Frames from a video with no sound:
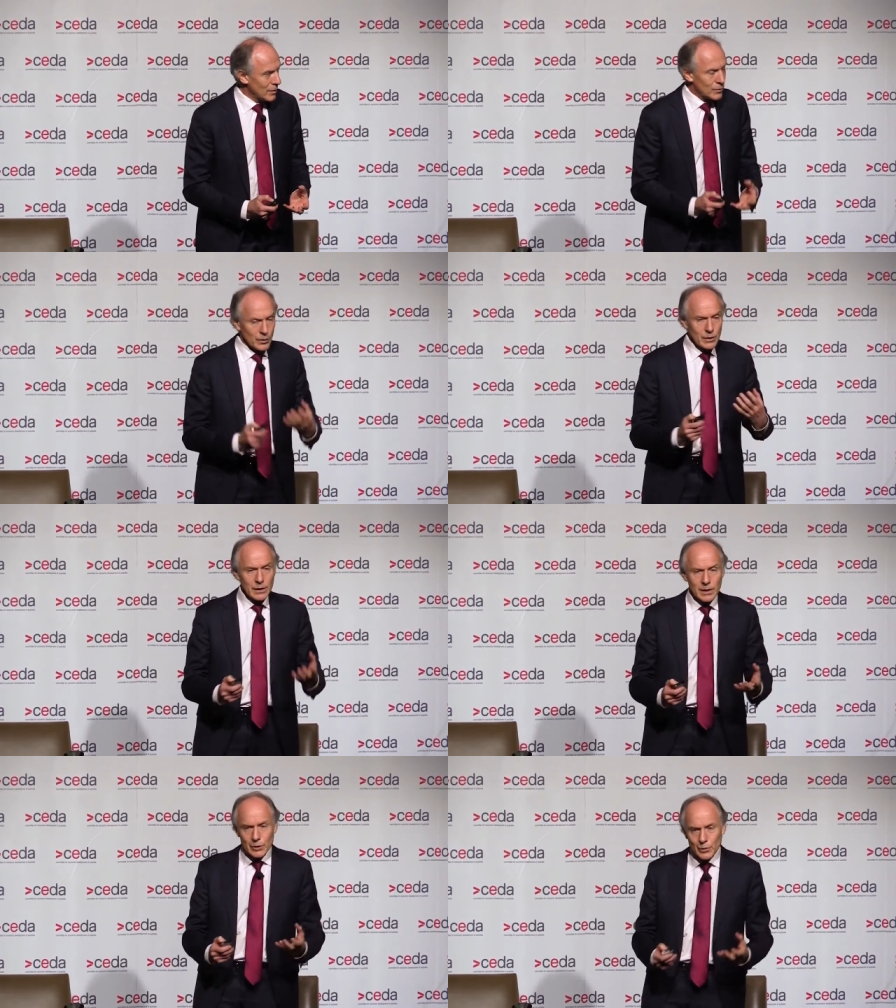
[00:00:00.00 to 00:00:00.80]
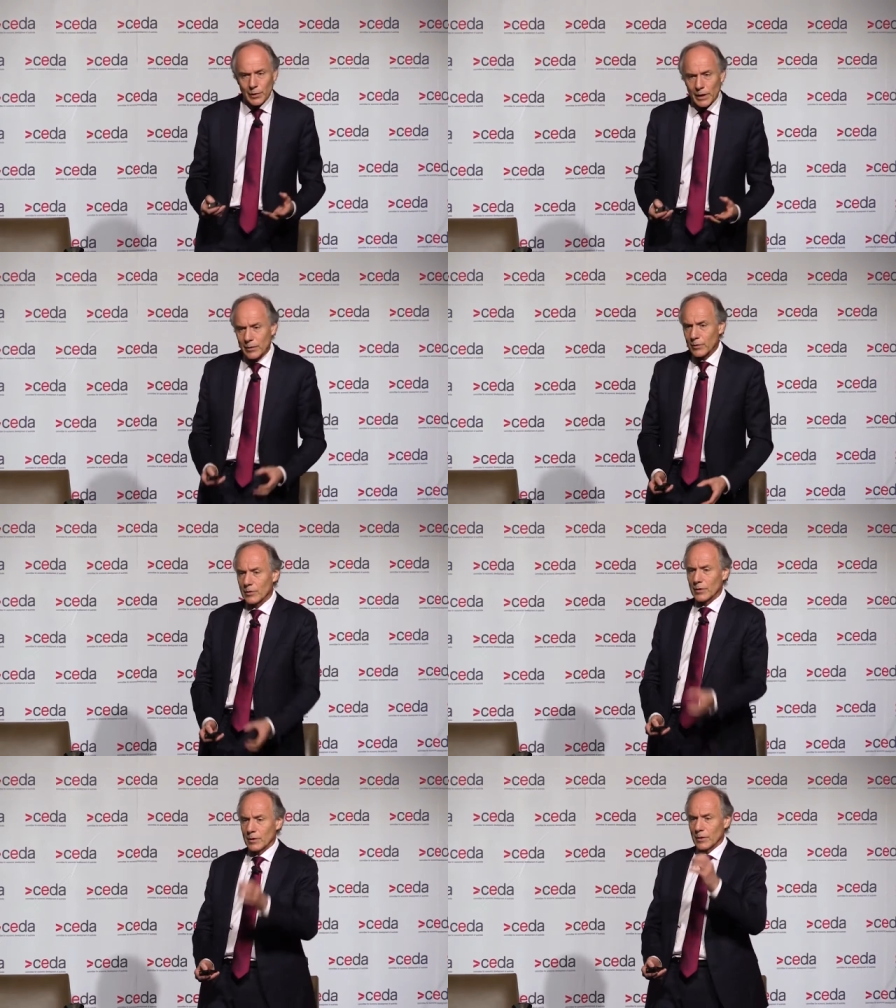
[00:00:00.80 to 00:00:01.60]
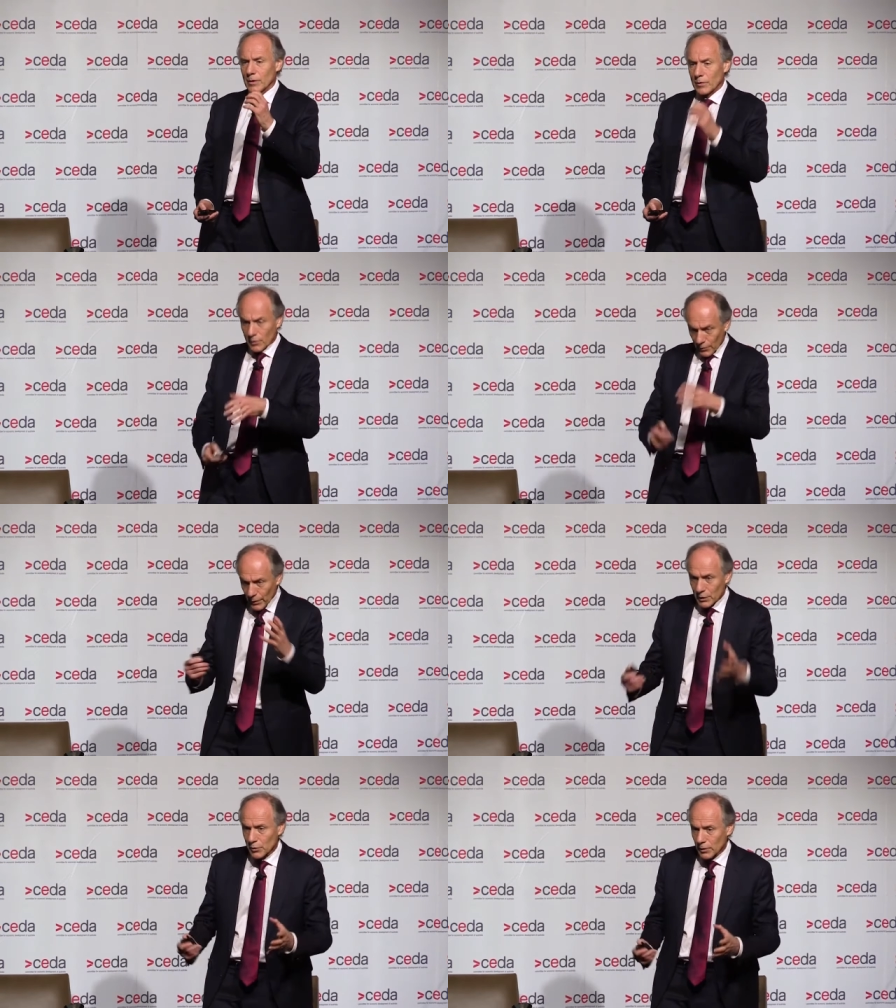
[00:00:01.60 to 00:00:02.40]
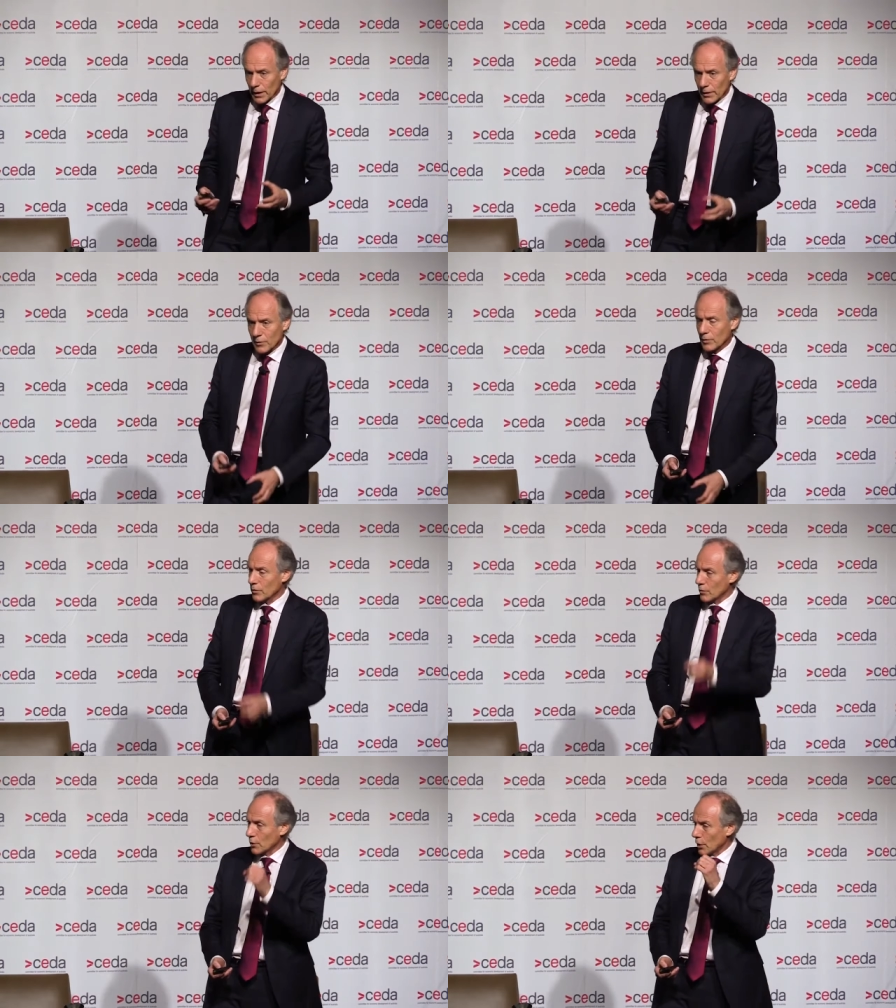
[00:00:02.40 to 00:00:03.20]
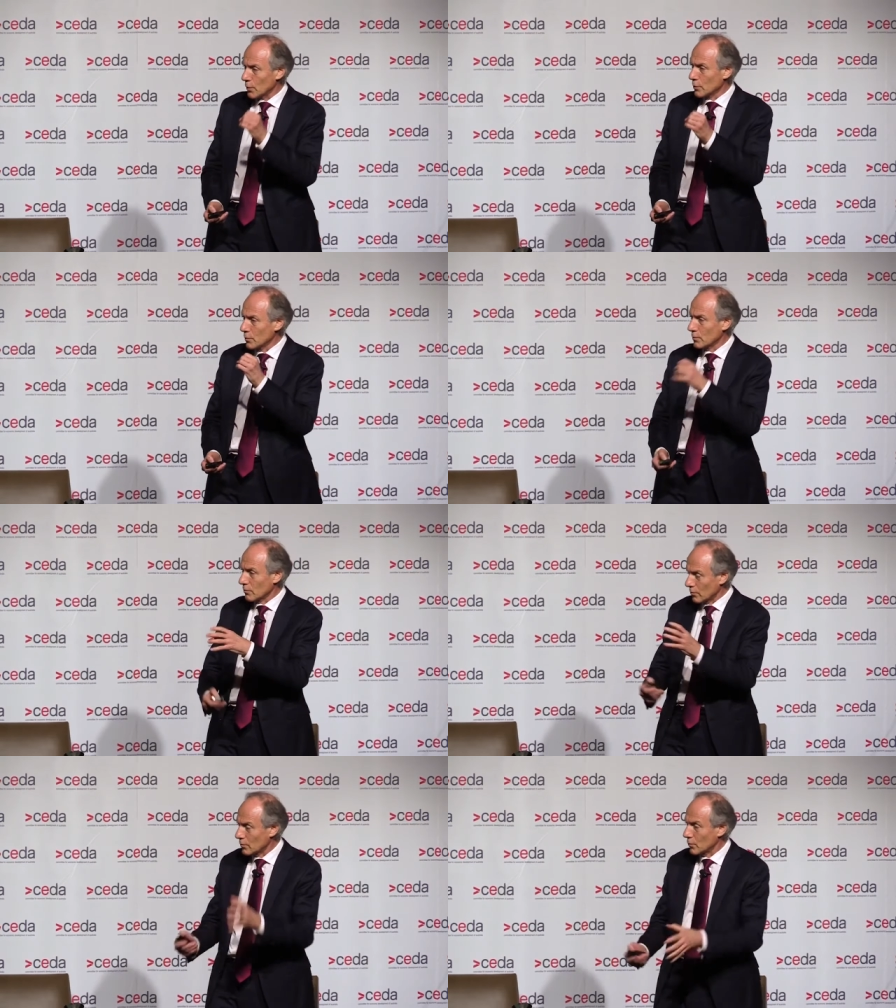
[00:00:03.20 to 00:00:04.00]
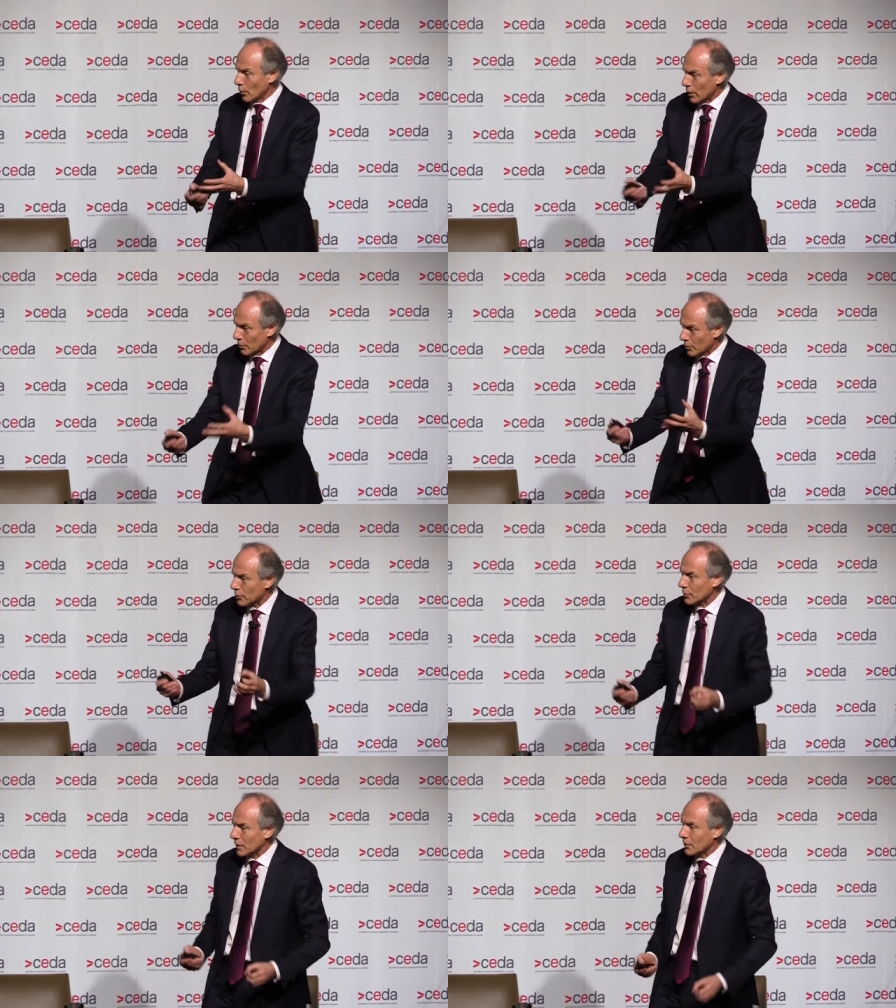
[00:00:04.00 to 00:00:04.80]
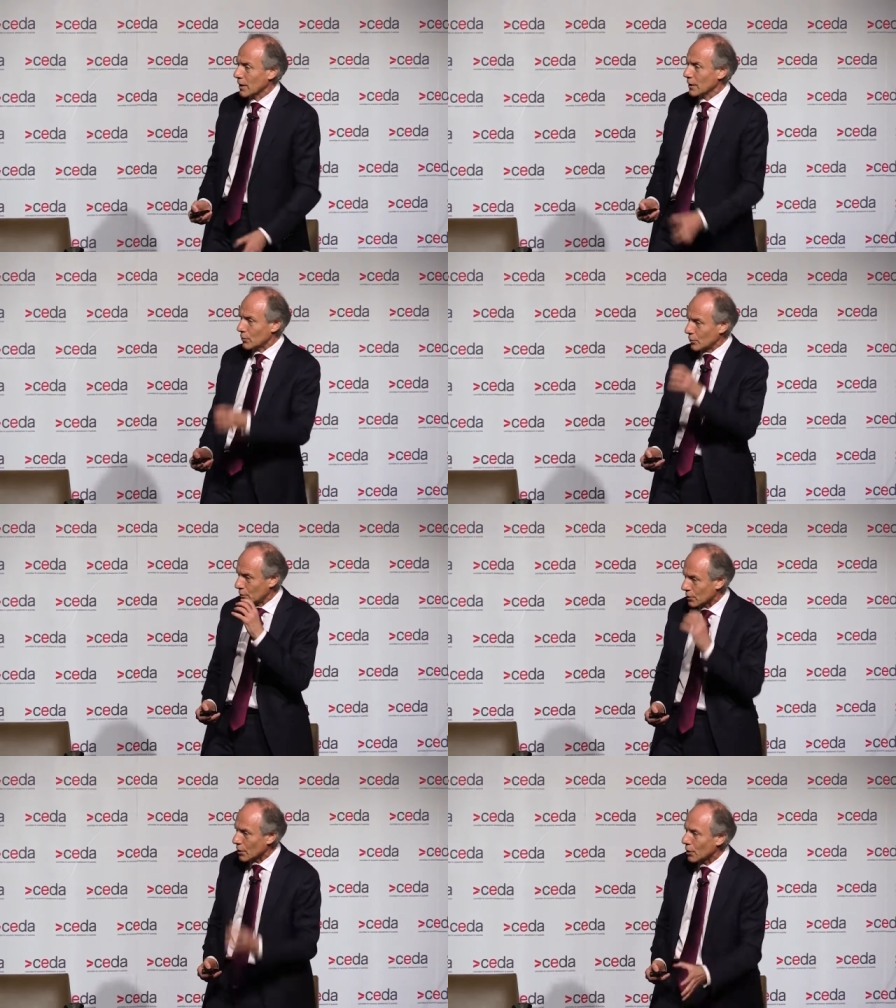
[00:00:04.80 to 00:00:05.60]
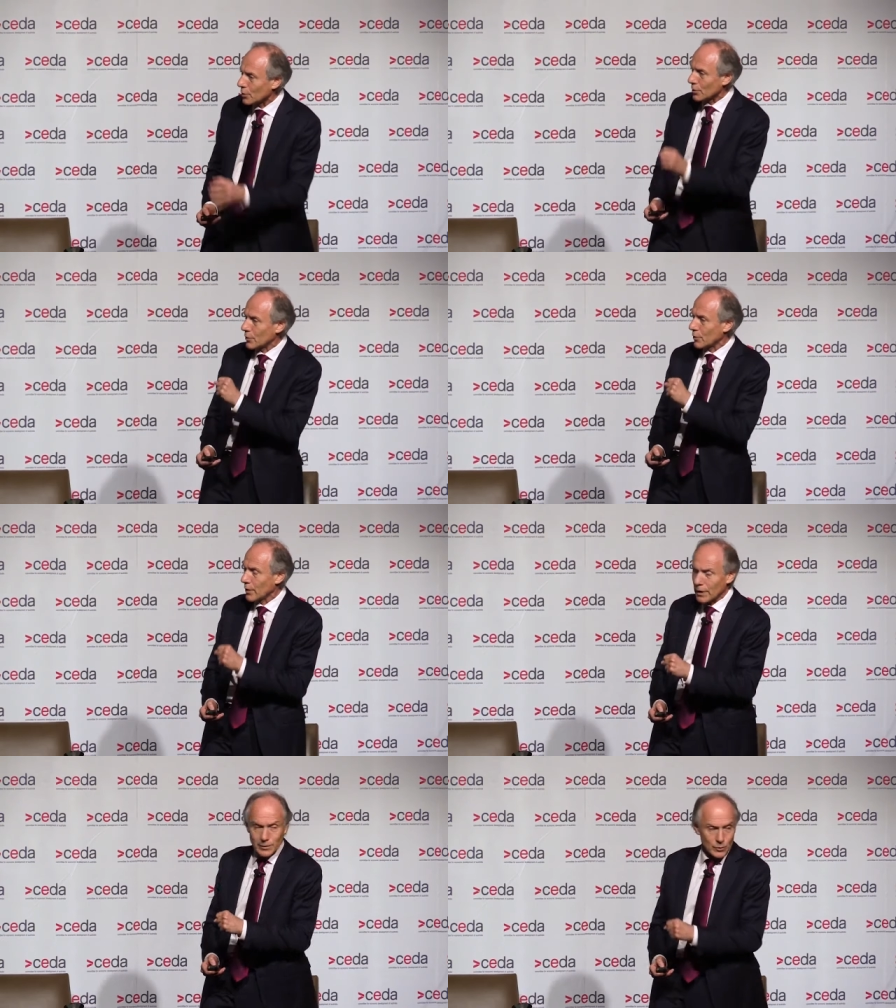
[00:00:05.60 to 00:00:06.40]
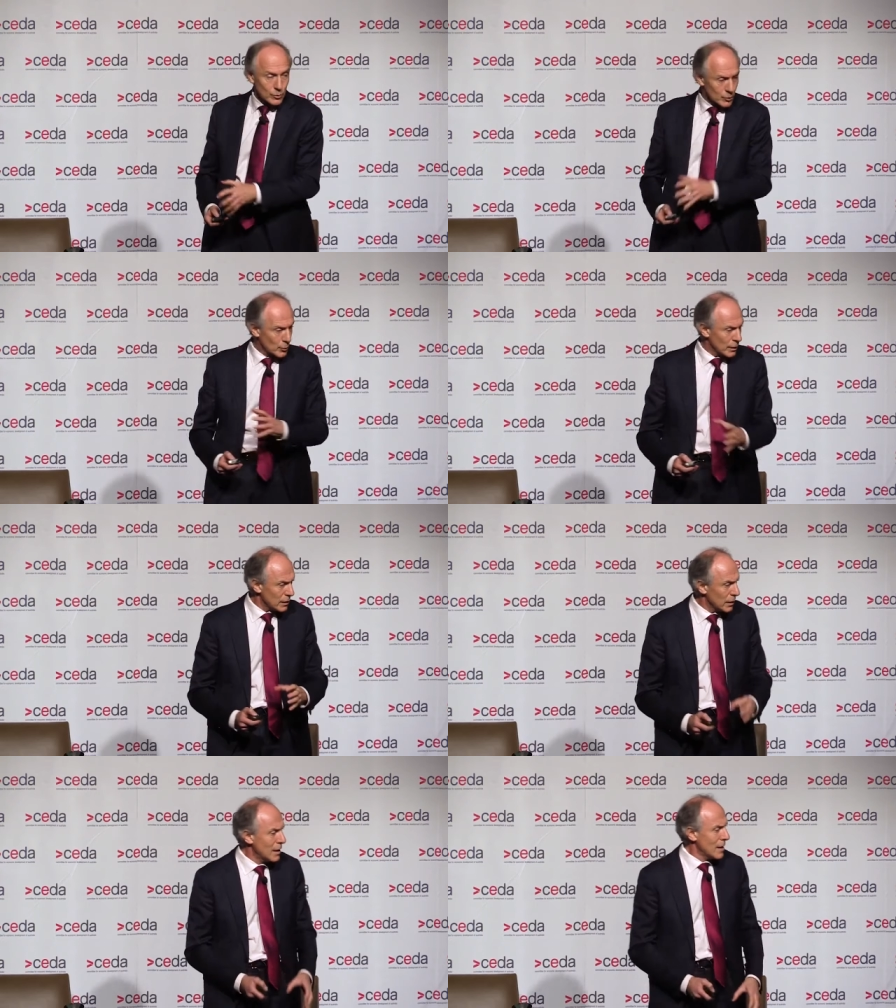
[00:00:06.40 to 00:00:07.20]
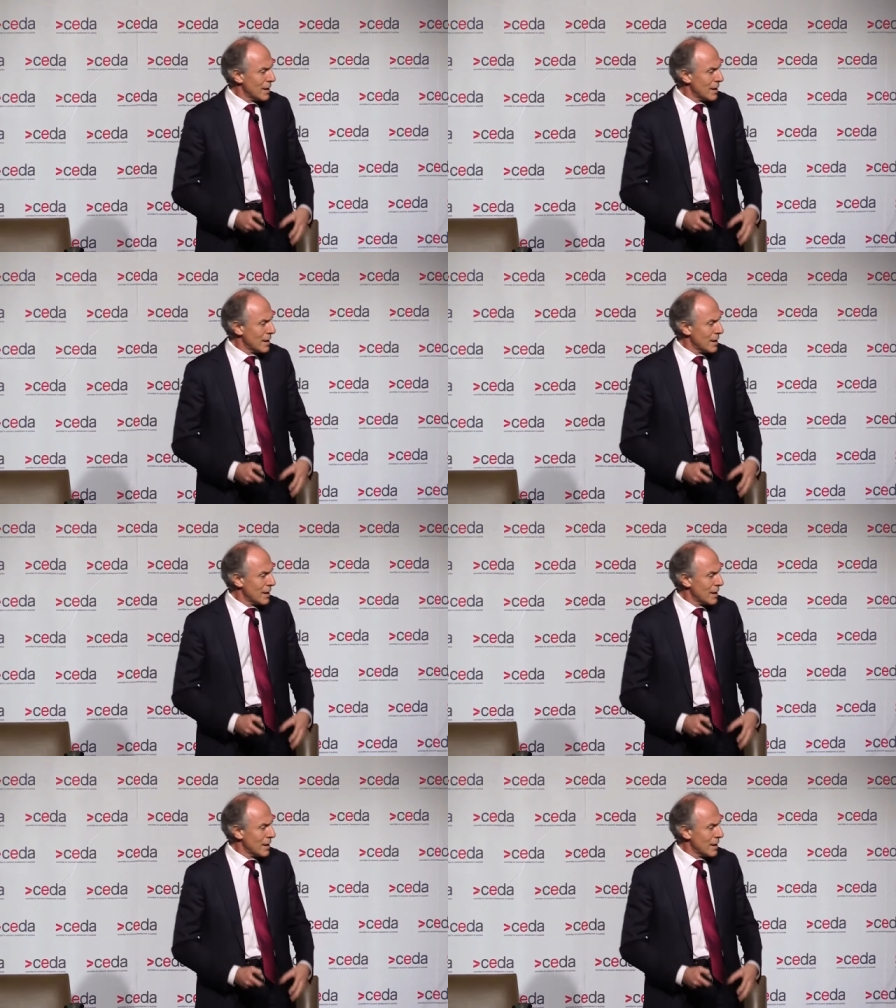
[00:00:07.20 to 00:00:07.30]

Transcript: So, to get natural gas, conventional gas, you go where the prospects are, you drill a hole into the ground, call it a well,